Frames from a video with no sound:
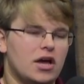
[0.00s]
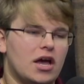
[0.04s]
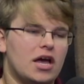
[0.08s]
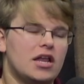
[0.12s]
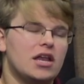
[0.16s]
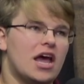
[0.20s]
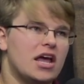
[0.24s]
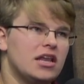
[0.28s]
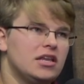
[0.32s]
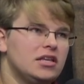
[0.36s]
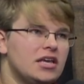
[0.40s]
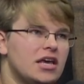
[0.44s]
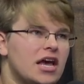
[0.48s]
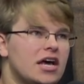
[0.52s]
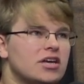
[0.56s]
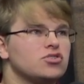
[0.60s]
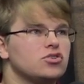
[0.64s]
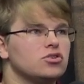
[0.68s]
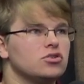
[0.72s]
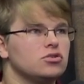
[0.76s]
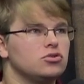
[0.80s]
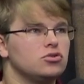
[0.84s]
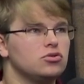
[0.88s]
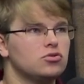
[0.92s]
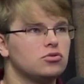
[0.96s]
And, and
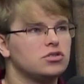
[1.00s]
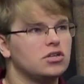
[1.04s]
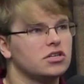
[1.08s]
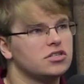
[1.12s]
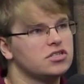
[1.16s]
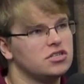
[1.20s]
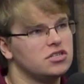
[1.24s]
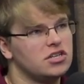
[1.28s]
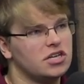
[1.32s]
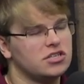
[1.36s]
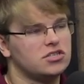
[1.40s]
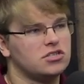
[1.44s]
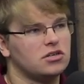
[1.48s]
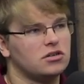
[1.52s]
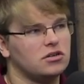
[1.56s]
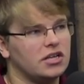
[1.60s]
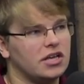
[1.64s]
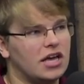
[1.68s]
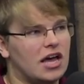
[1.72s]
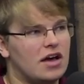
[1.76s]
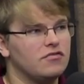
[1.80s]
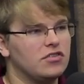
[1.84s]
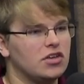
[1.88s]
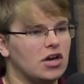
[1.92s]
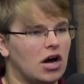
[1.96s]
yes, Duke doesn't necessarily
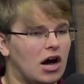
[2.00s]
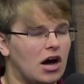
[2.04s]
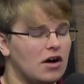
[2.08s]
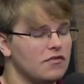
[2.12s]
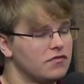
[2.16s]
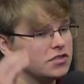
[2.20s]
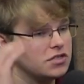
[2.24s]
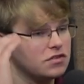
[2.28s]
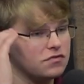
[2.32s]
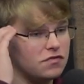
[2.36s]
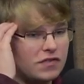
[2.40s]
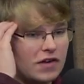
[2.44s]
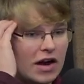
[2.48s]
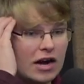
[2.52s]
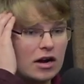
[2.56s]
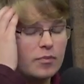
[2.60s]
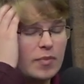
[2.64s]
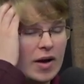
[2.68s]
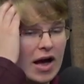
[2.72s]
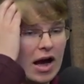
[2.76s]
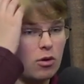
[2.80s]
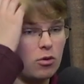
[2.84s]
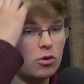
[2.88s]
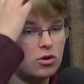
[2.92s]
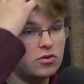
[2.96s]
have the offensive
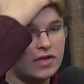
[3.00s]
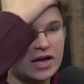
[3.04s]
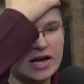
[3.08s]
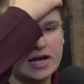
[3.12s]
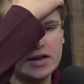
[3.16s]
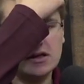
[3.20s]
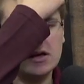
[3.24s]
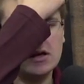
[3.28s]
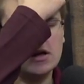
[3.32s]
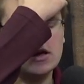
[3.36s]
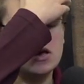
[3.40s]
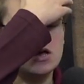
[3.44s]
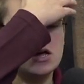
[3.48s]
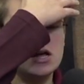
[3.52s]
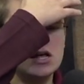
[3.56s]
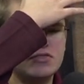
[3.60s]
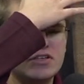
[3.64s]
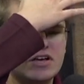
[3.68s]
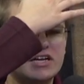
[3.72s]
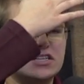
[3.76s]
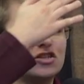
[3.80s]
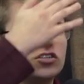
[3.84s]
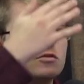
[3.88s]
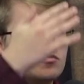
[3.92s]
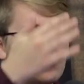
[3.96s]
firepower that,
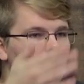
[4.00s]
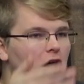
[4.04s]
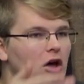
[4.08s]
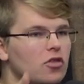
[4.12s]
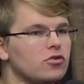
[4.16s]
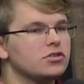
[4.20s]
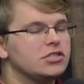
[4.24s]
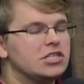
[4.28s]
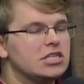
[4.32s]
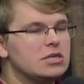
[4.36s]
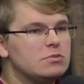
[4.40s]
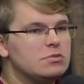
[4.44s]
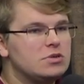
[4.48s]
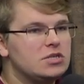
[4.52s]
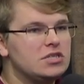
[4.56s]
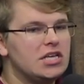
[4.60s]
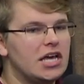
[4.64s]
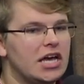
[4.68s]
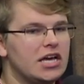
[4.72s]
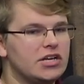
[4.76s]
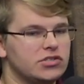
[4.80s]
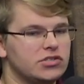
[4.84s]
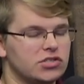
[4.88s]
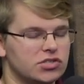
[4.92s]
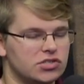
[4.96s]
that some other teams in
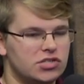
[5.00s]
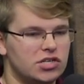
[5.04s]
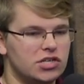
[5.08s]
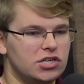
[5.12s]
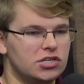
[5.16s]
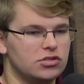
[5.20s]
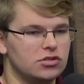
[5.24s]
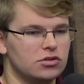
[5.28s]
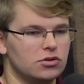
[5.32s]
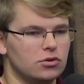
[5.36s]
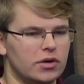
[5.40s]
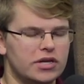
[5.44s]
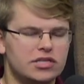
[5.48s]
the A C C do.